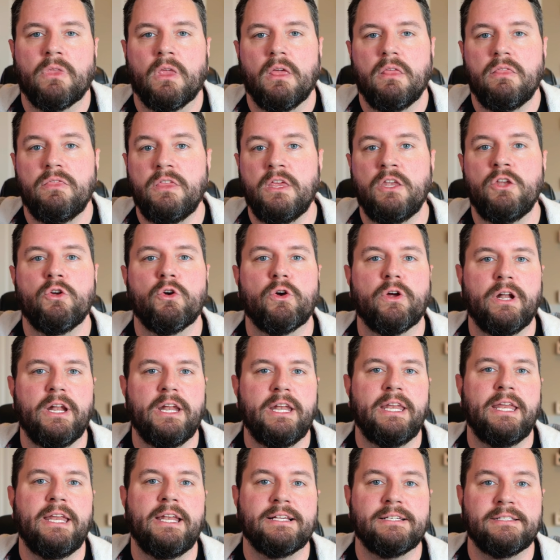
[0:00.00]
then you're going to
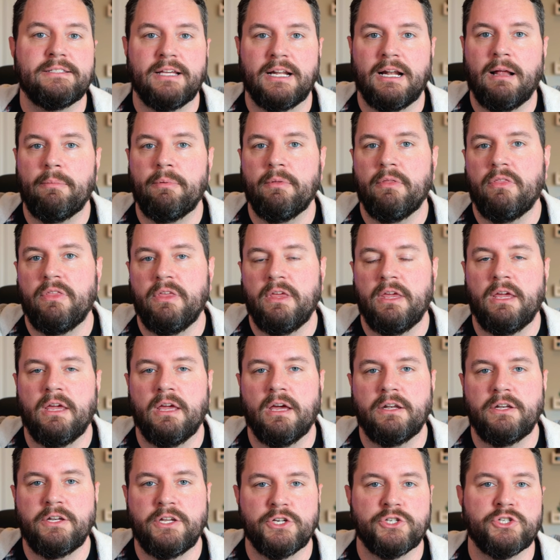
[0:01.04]
need to set up the
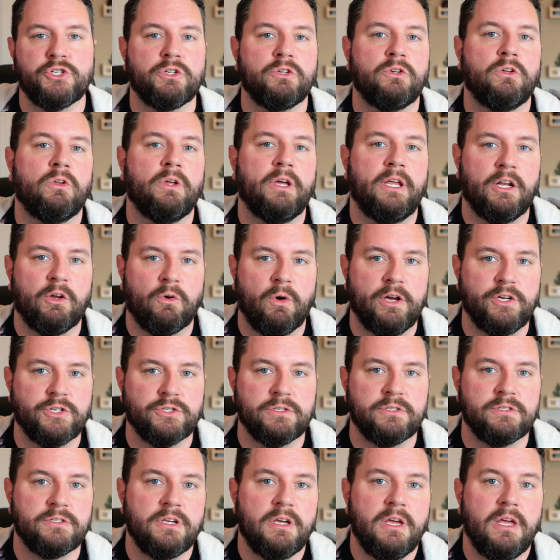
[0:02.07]
additional
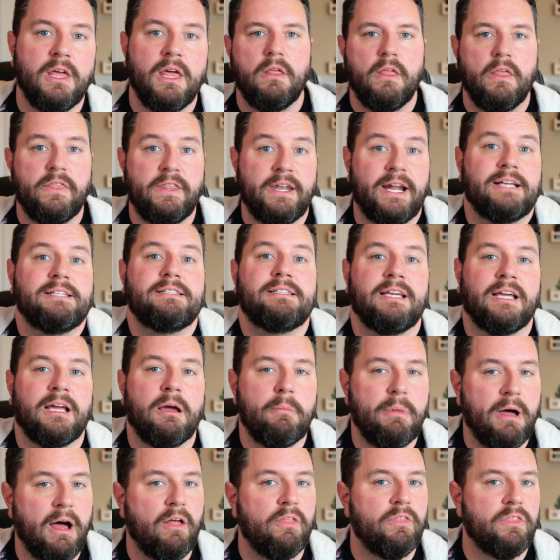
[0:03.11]
integrations. The nice thing
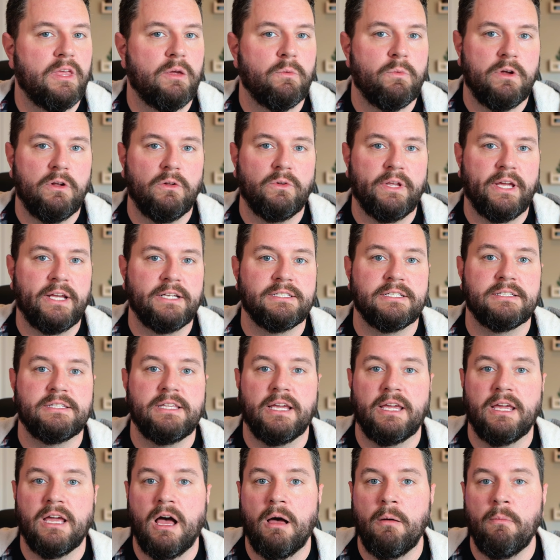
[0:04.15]
about the ReoLinks is they
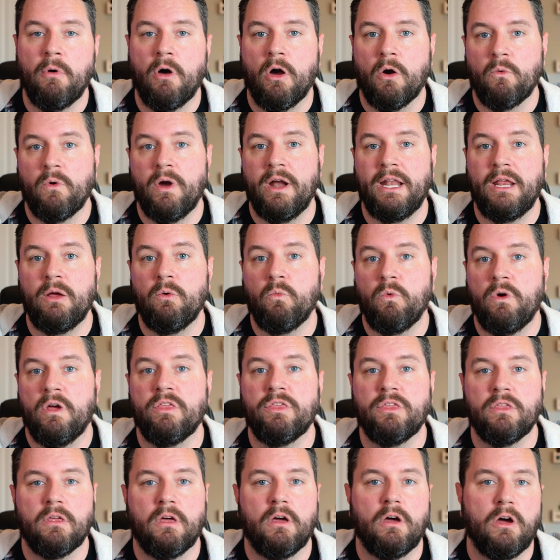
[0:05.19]
come already
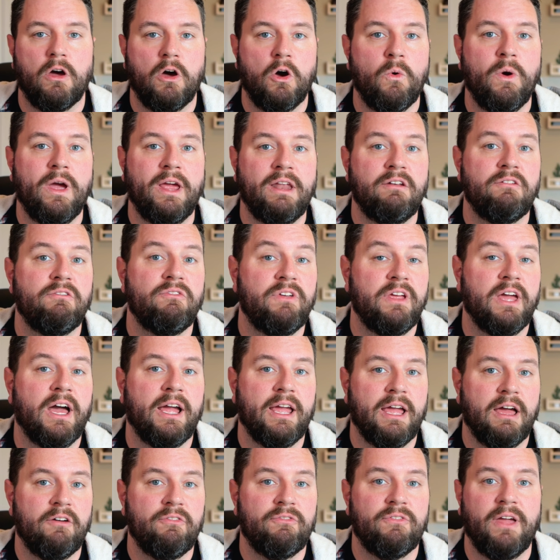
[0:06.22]
with
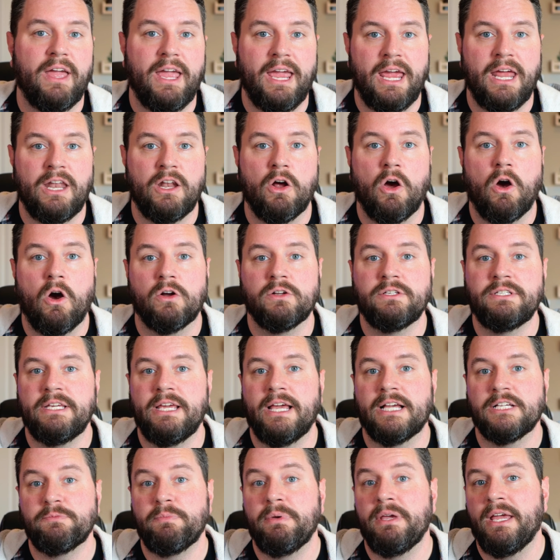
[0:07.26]
ONVIF and
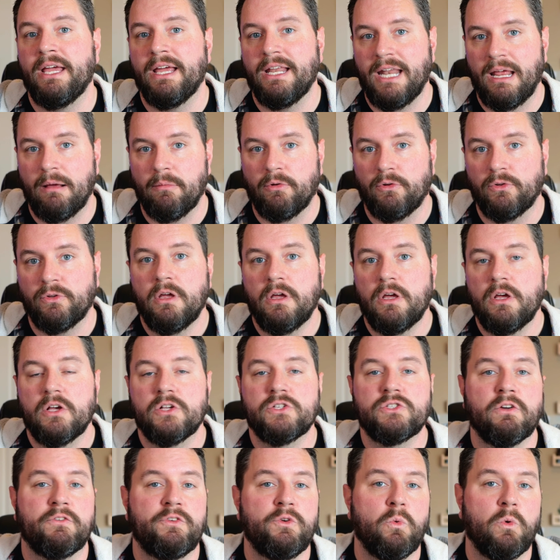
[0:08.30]
RTSP enabled.
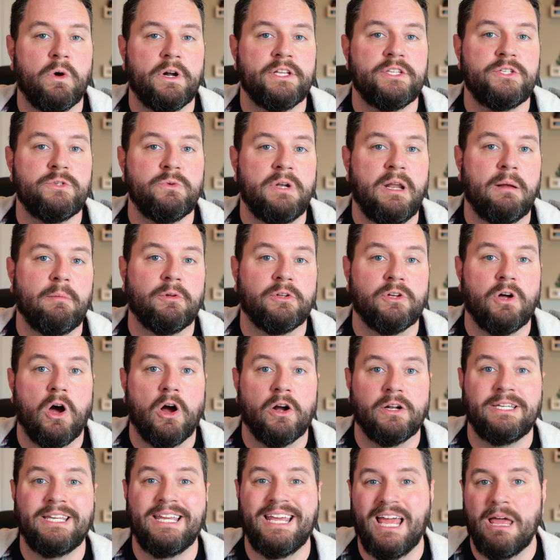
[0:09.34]
So if you wanted to enable
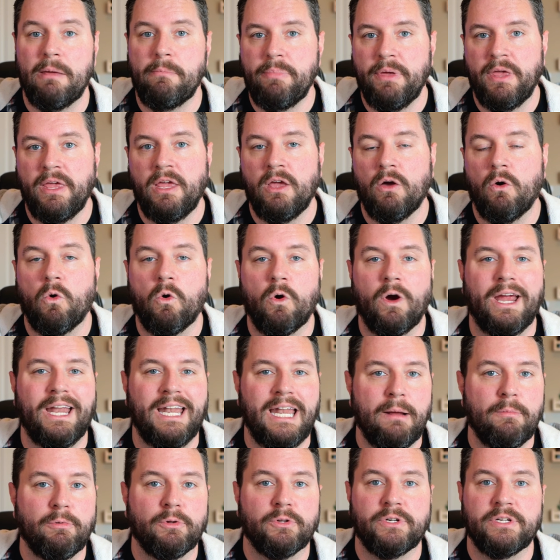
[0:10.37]
RTMP or
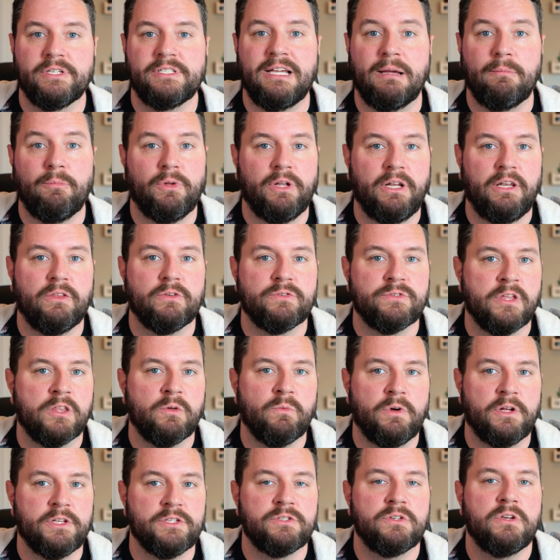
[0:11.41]
enable or disable any of those other
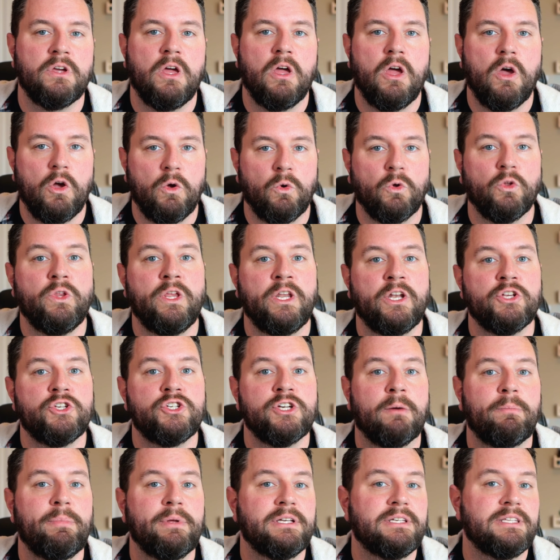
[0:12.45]
ones, we'll need to
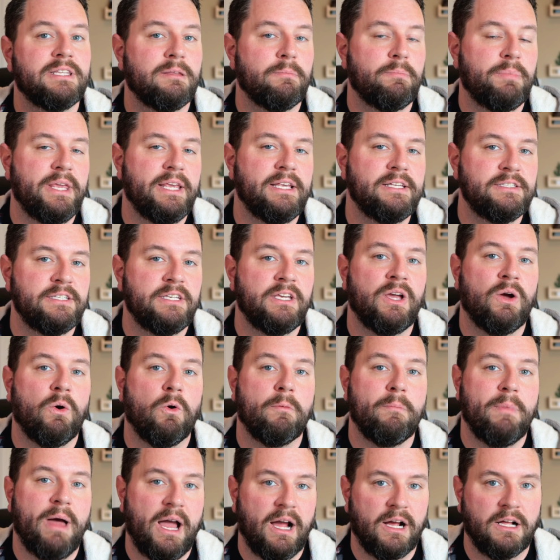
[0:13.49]
jump into the PC or
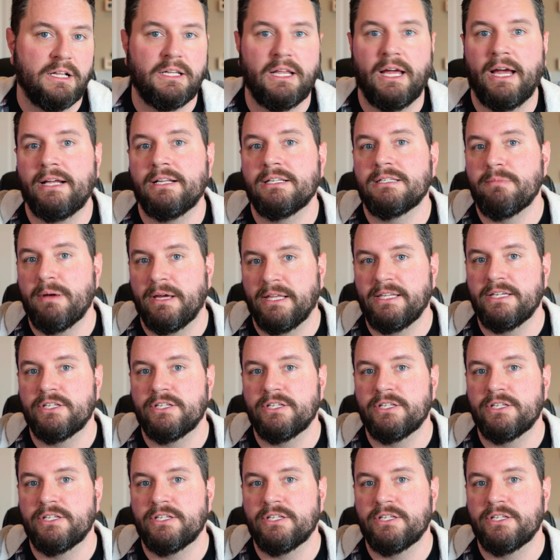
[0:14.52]
Mac client to make these